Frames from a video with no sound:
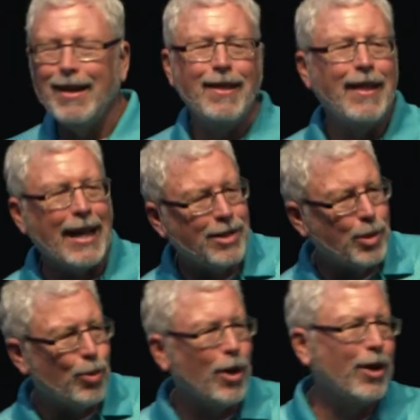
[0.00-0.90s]
That's the
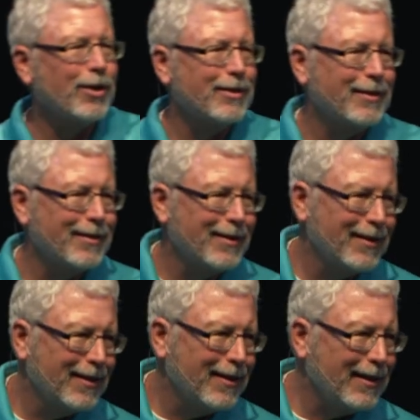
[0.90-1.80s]
prayer
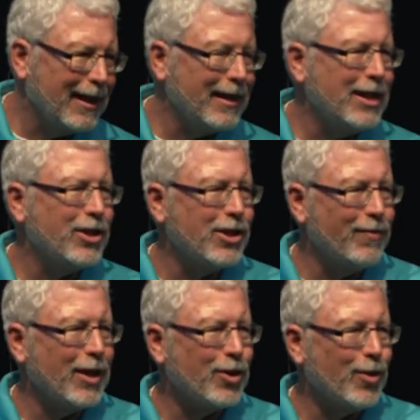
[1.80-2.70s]
that leads us to
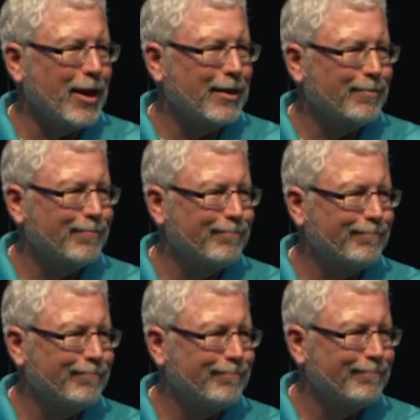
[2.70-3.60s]
victory.
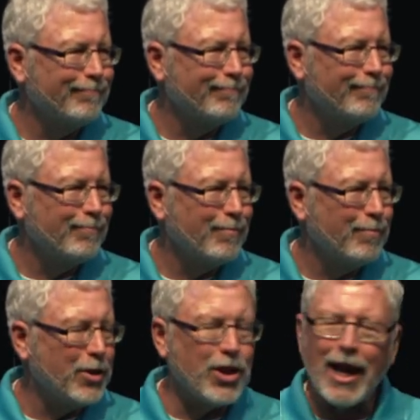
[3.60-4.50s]

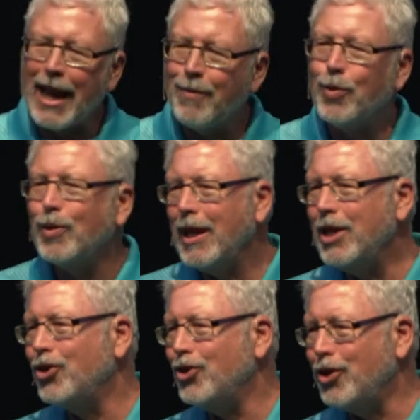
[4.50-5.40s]
But you got to have the
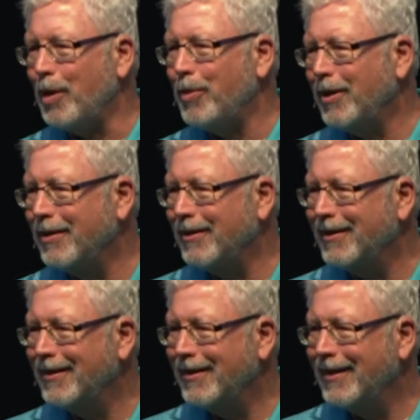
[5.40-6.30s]
relationship
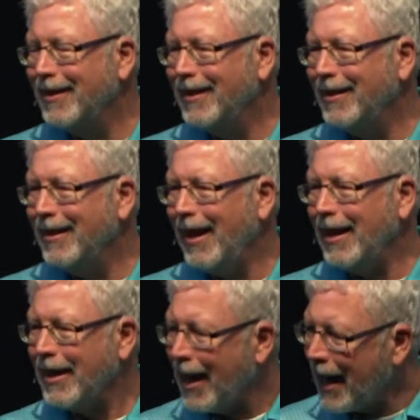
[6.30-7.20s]
and
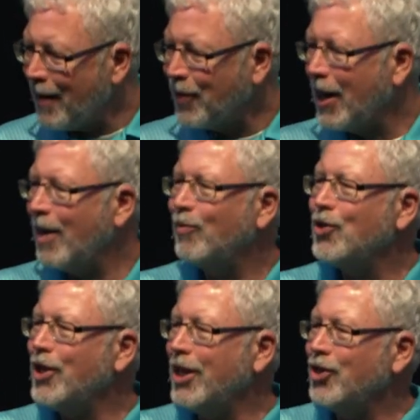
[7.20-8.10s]
you got to have the
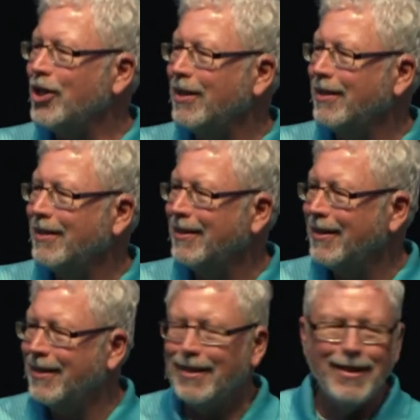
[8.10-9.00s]
conversation
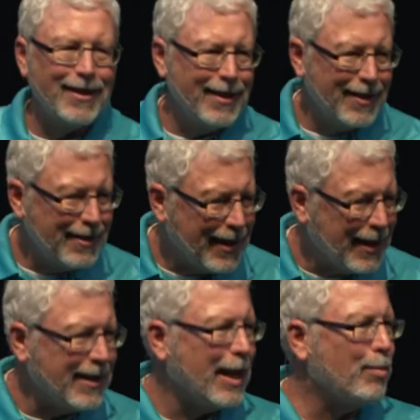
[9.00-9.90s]
to
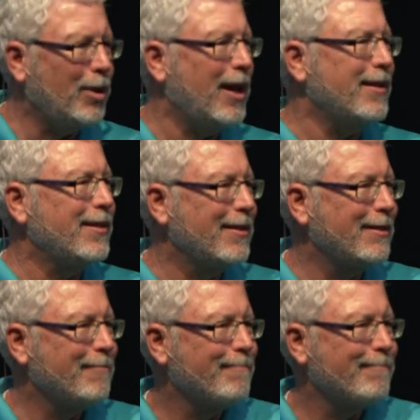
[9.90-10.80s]
get to that place.
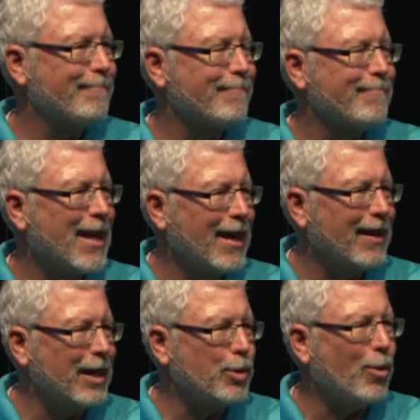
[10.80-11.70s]

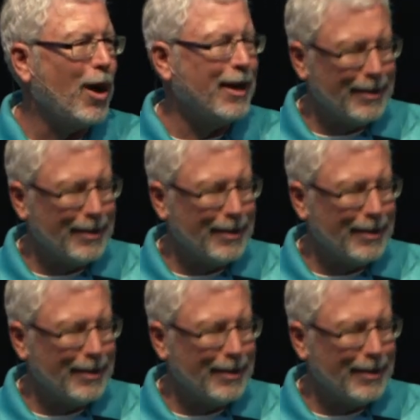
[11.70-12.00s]
Let's pray.